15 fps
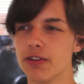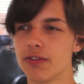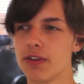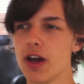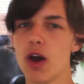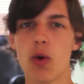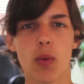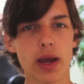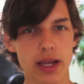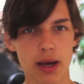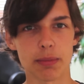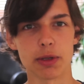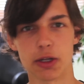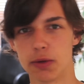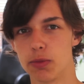of wake
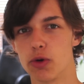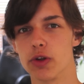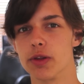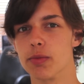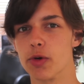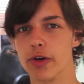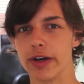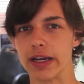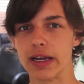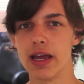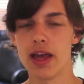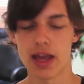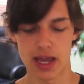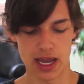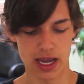up a little more in the morning,
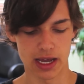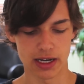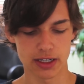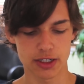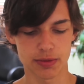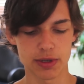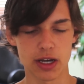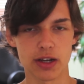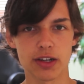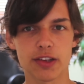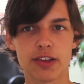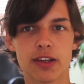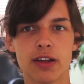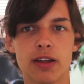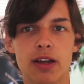and to be
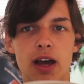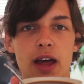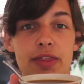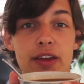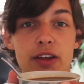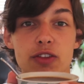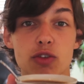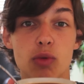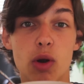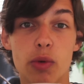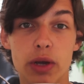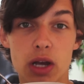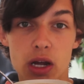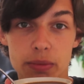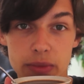honest, I think it's
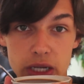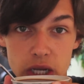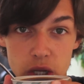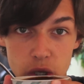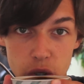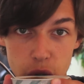growing on me.